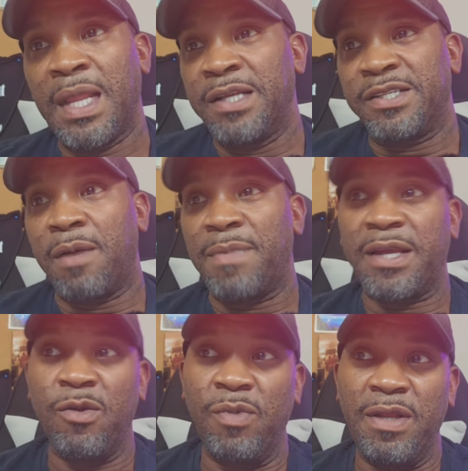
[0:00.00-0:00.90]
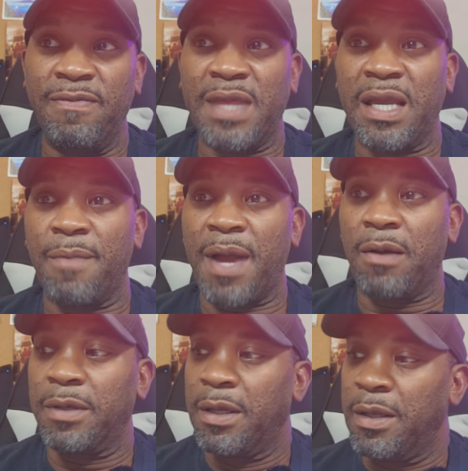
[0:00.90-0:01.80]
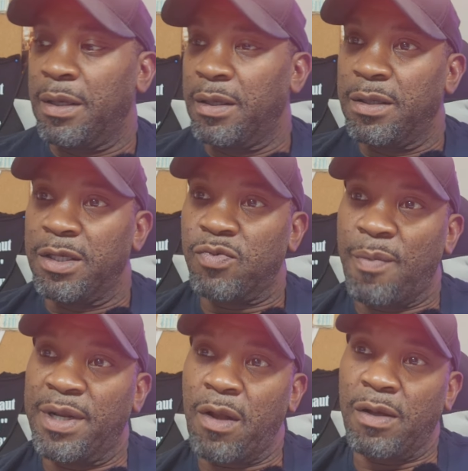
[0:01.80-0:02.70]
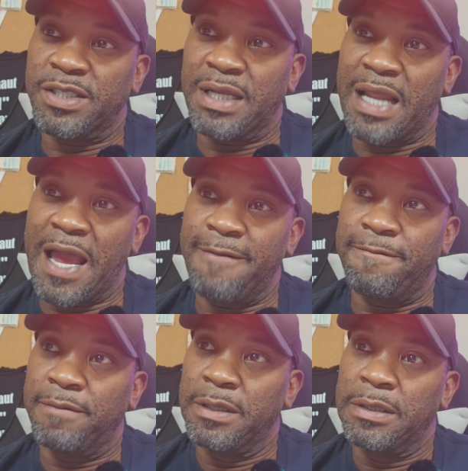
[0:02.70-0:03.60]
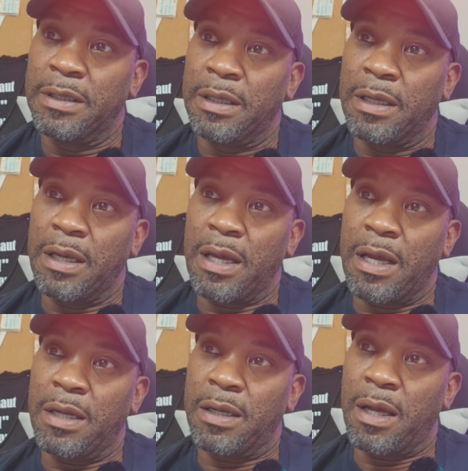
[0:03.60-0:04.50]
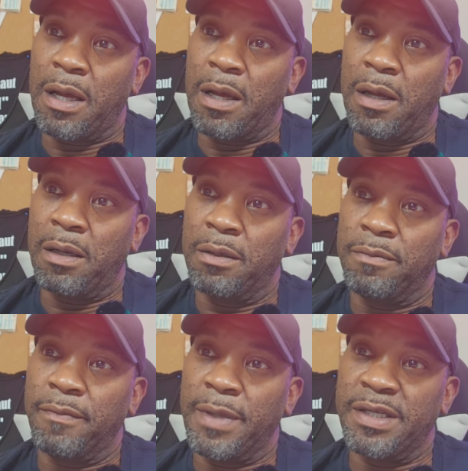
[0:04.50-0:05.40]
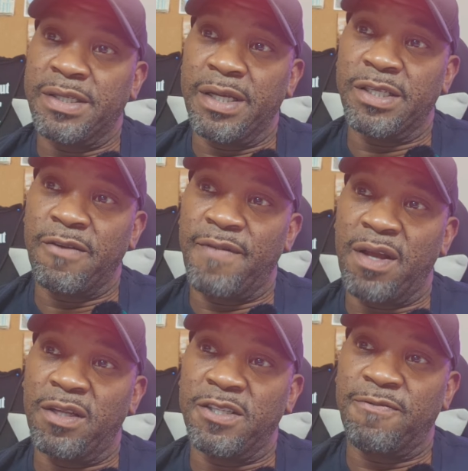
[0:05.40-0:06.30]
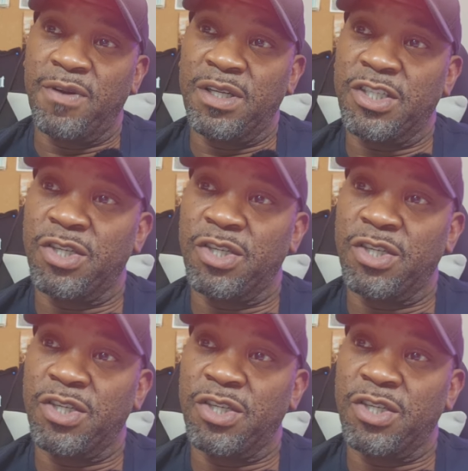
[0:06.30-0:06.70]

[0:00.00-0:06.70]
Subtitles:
It's something like you wouldn't even think about. This woman lost her life, and it says surveillance footage